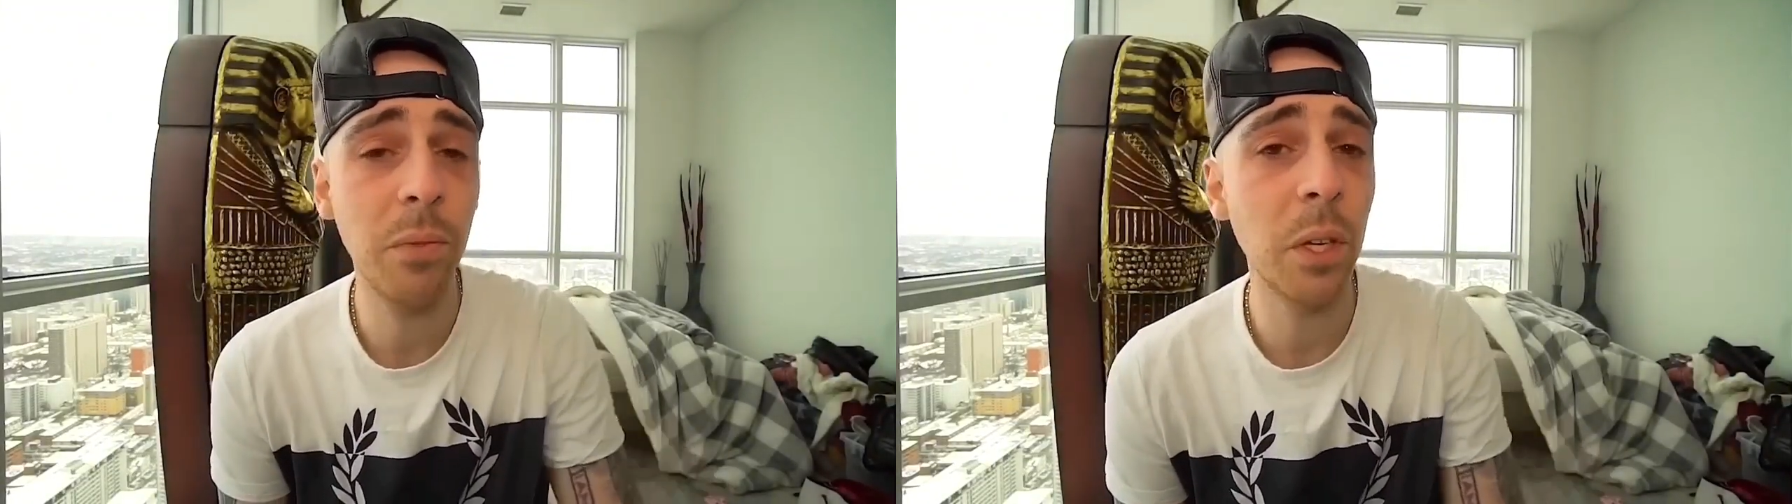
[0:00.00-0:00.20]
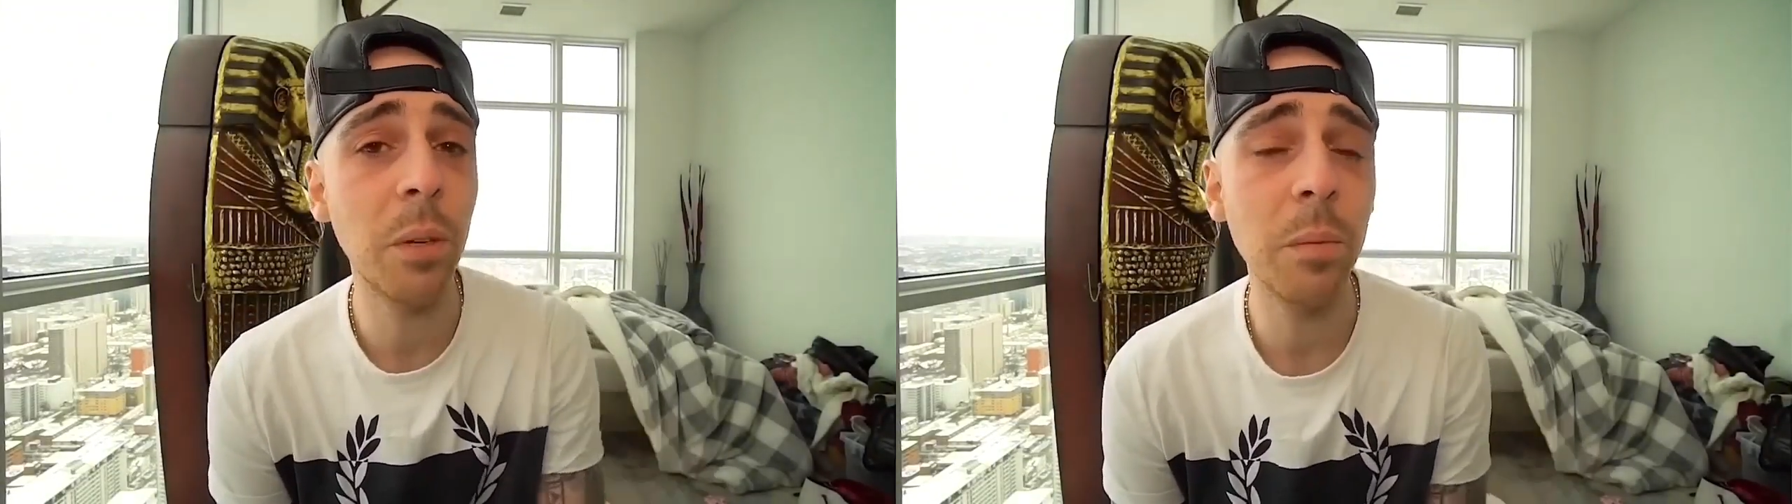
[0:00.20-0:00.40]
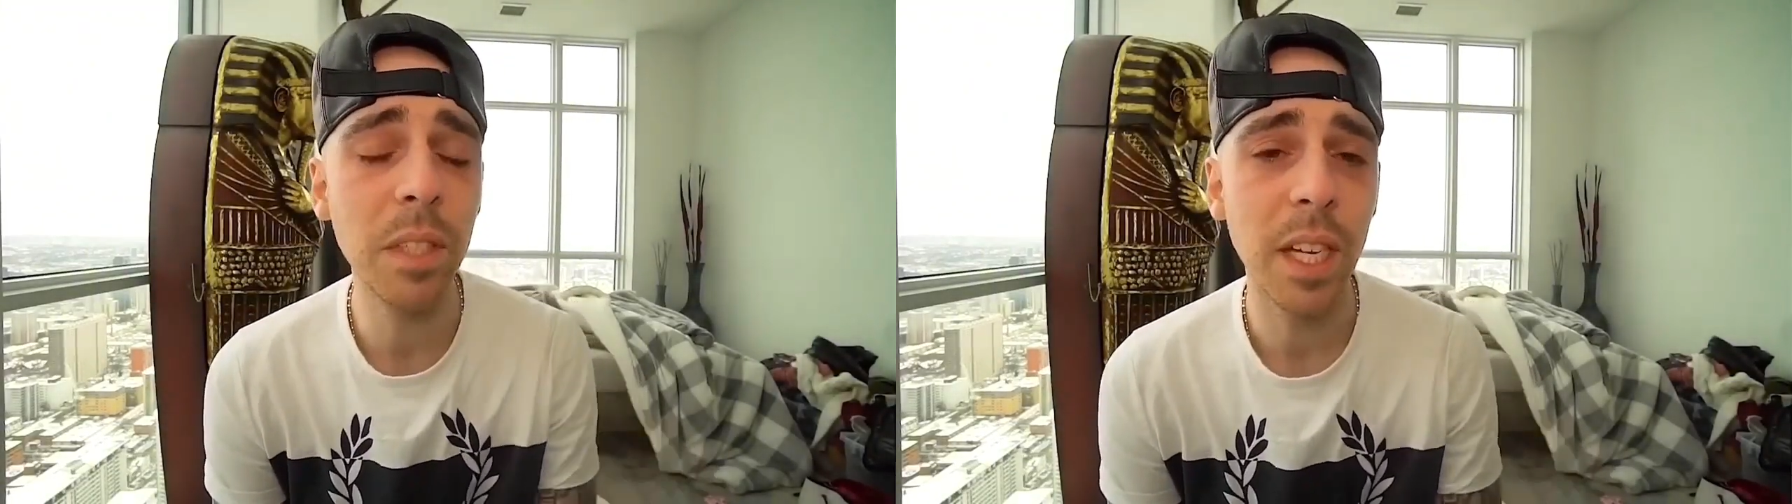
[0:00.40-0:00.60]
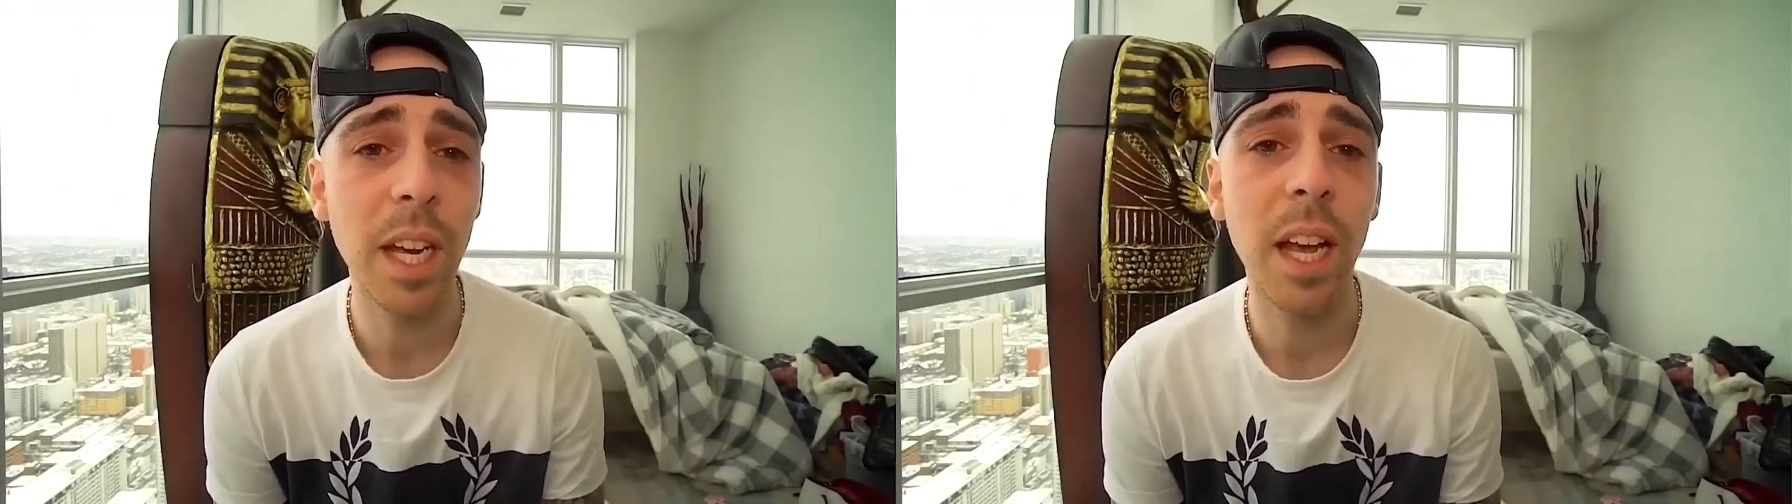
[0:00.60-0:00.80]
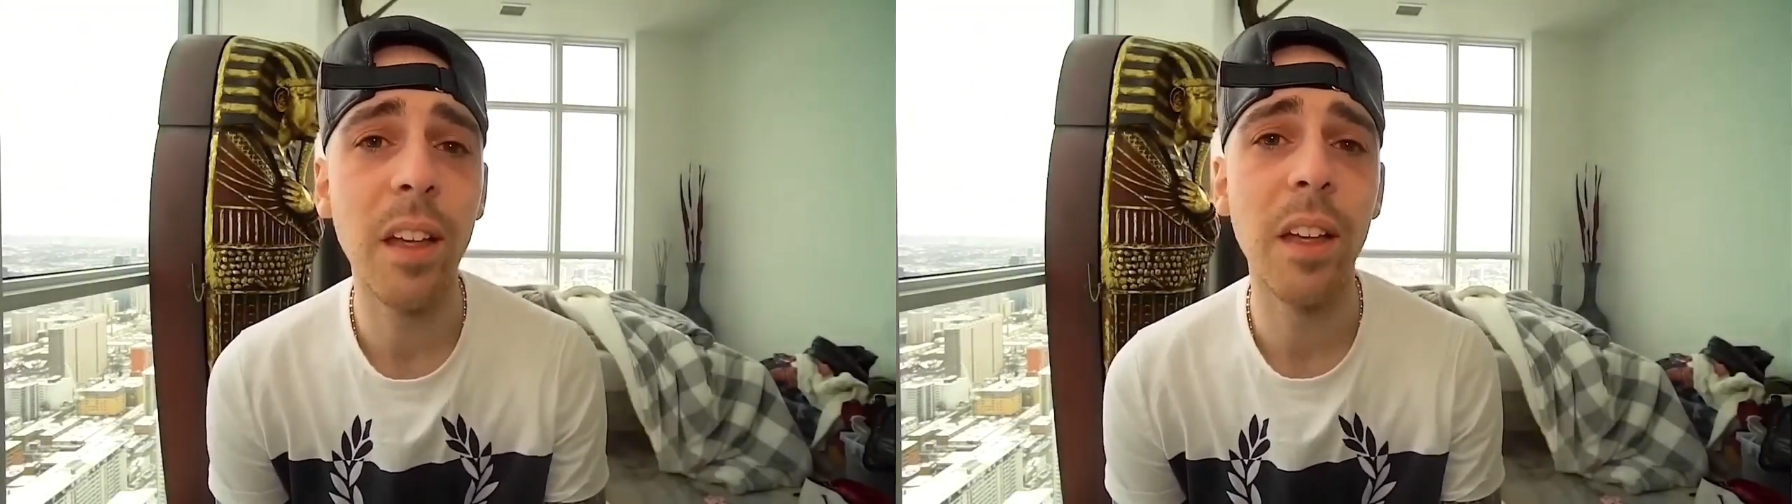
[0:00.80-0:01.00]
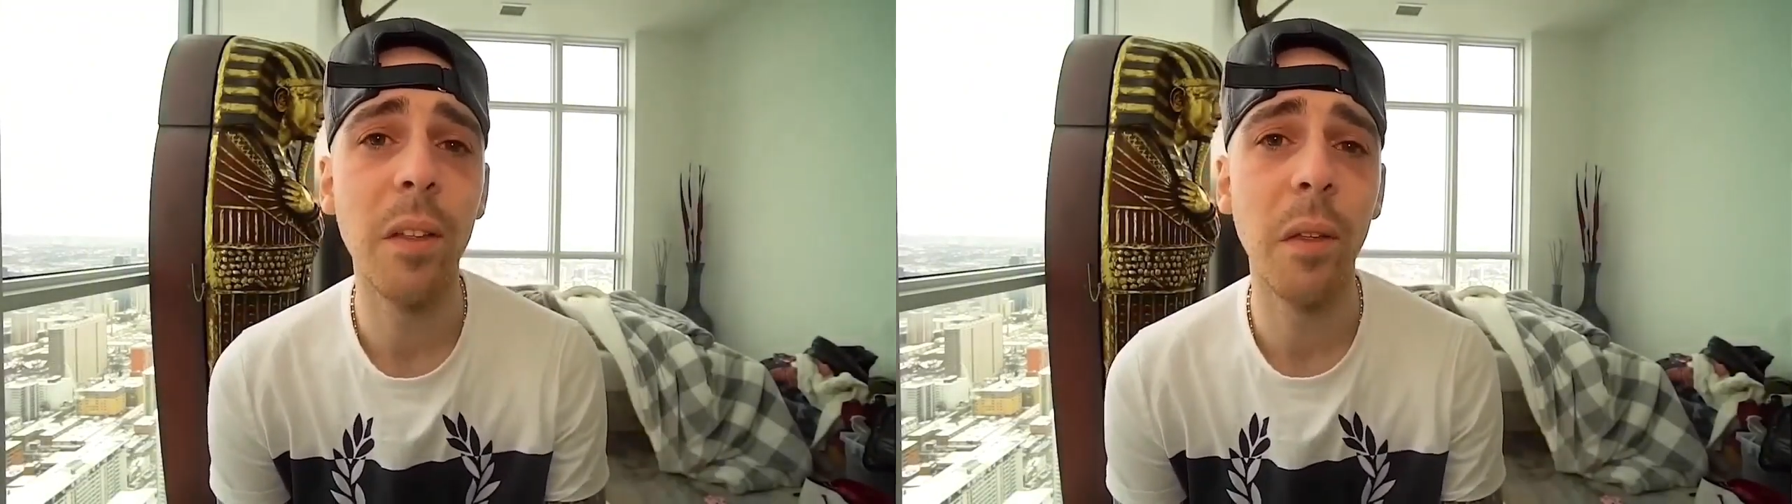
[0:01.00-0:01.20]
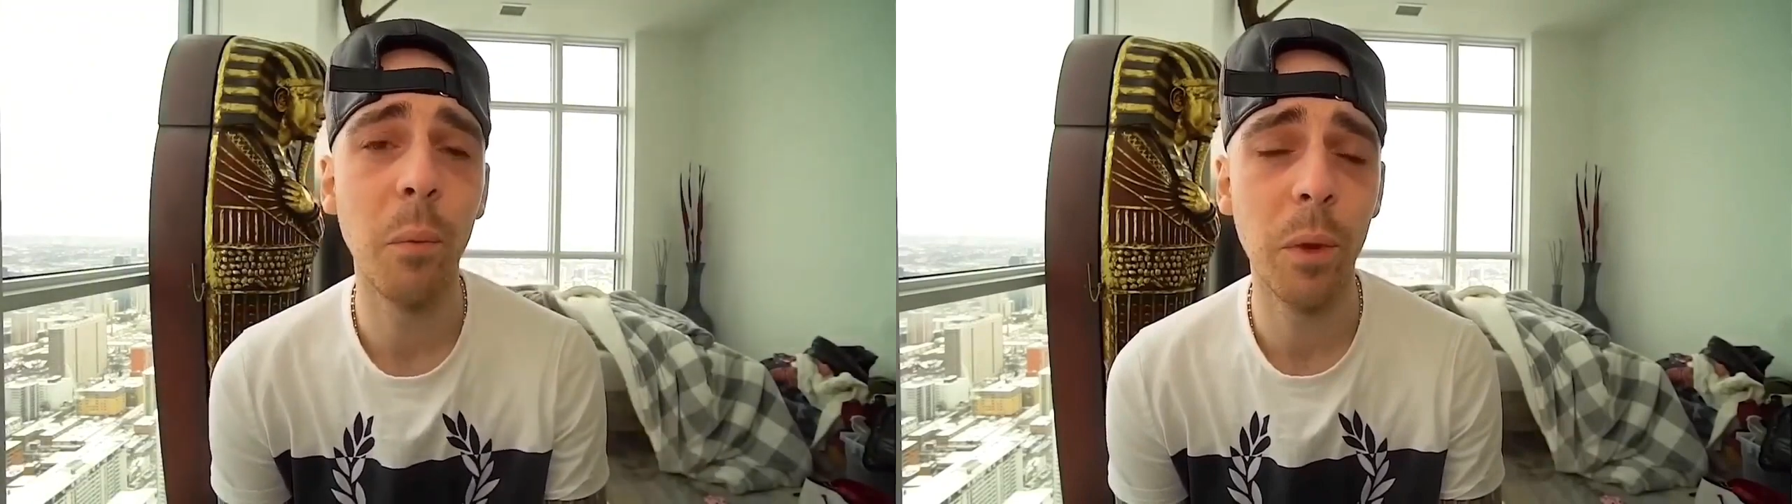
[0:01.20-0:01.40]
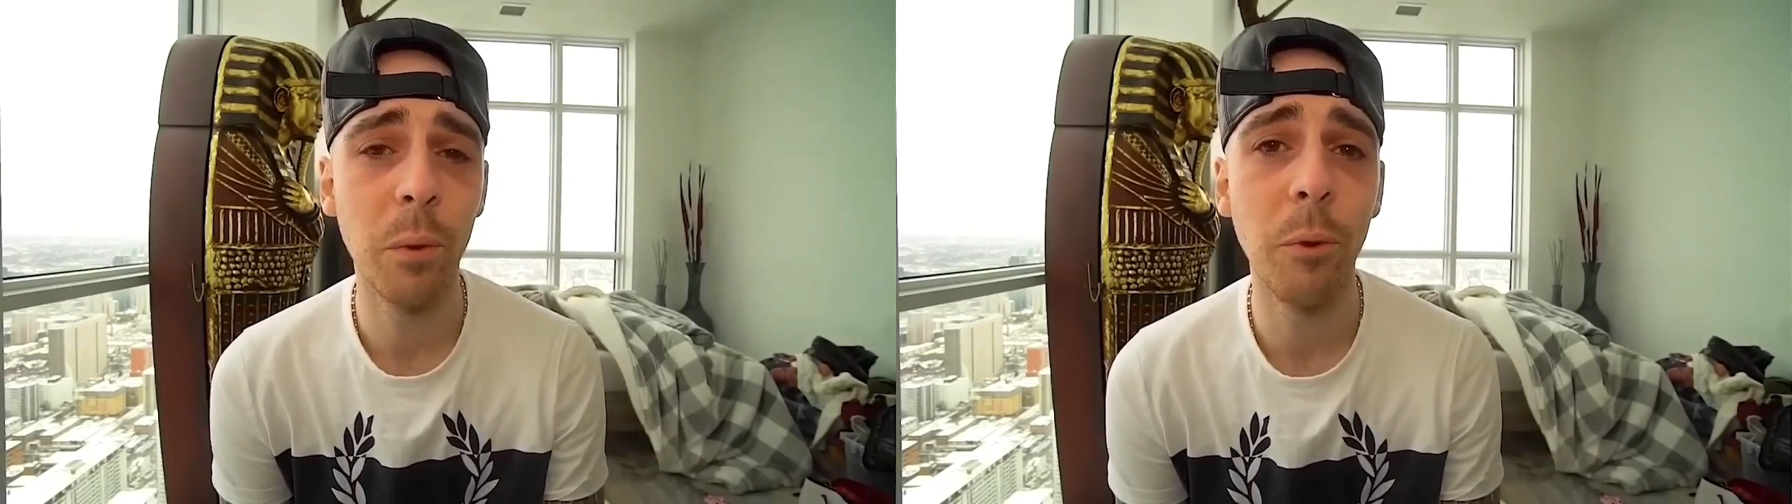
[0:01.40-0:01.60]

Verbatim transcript: ever because of some of the